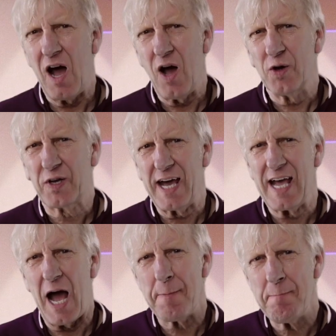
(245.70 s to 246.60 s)
Okay,
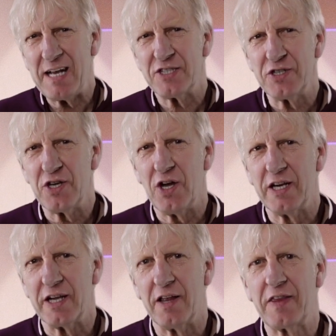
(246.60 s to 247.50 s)
I mentioned
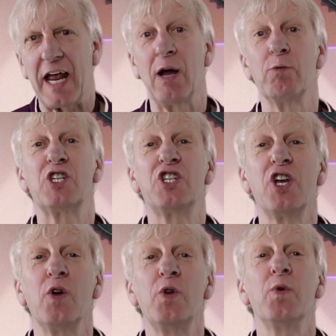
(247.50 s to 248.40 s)
earlier that I would
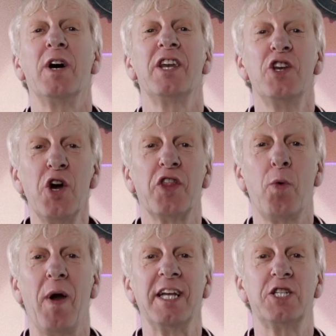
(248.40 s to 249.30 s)
show you another
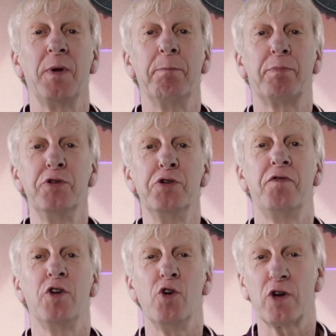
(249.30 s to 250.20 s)
way to
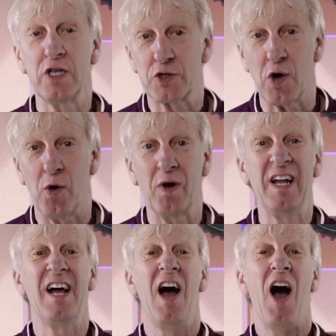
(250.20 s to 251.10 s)
improve your control
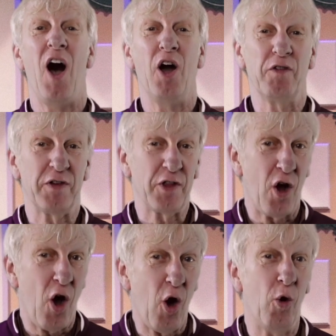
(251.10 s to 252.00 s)
over the
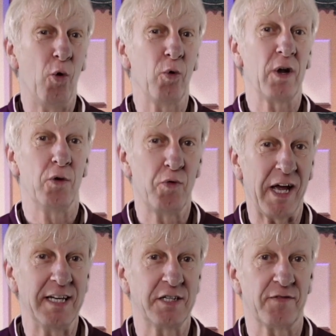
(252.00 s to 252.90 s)
whole
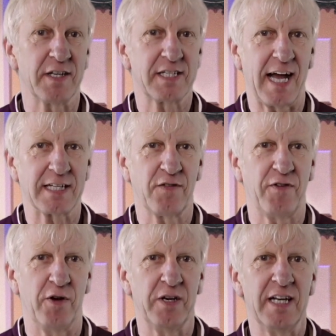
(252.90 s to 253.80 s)
range of the
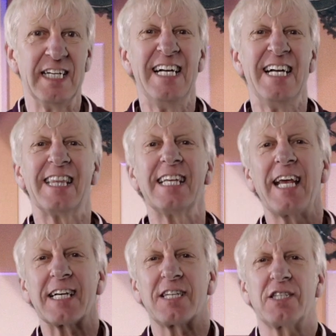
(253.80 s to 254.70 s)
saxophone. This
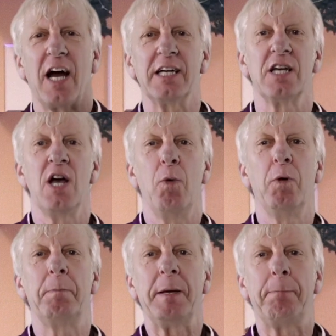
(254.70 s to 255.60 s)
exercise
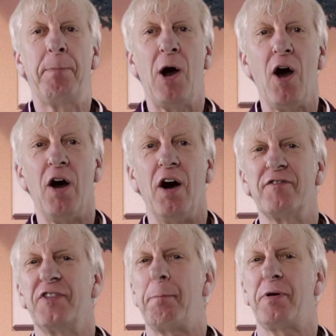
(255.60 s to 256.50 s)
will be part
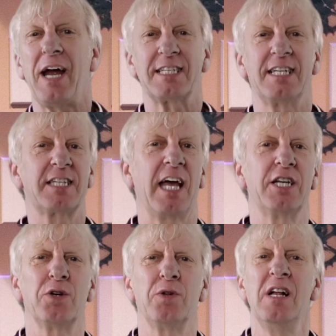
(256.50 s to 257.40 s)
of the practice
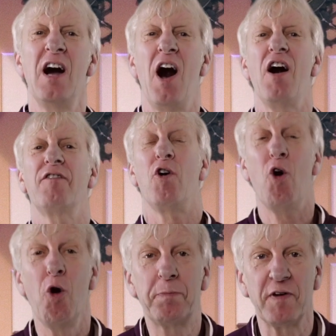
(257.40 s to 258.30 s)
schedule of
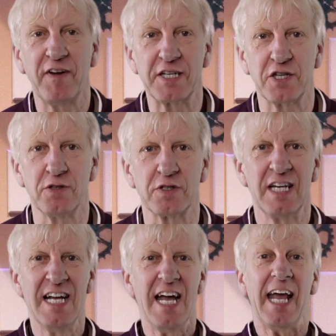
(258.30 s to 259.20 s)
all professionals.
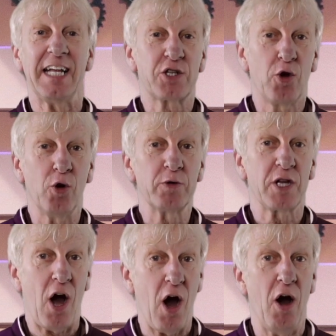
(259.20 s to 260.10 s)
It's called
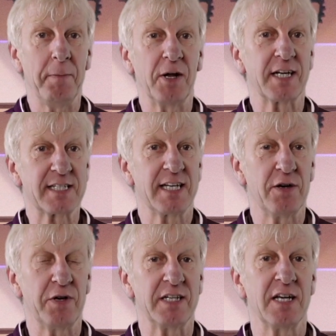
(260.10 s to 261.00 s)
the harmonic
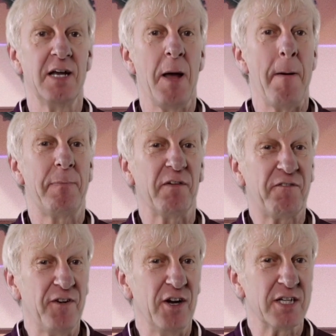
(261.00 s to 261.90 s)
series, but
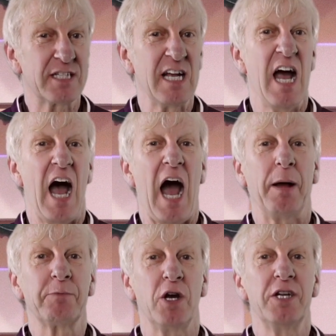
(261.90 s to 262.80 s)
first
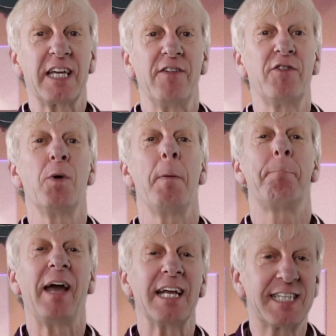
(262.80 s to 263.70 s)
I'm going to give you a
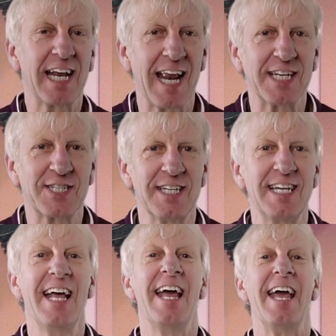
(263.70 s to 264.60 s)
basic
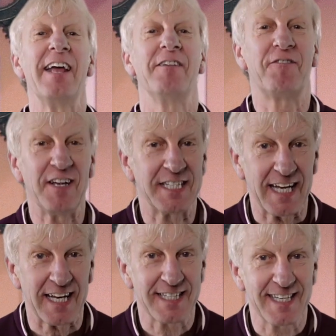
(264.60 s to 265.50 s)
lesson in
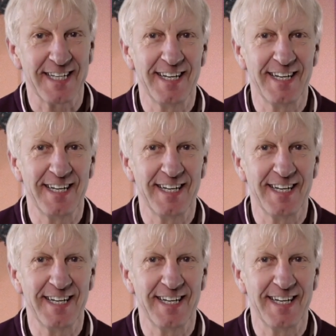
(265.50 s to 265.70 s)
physics.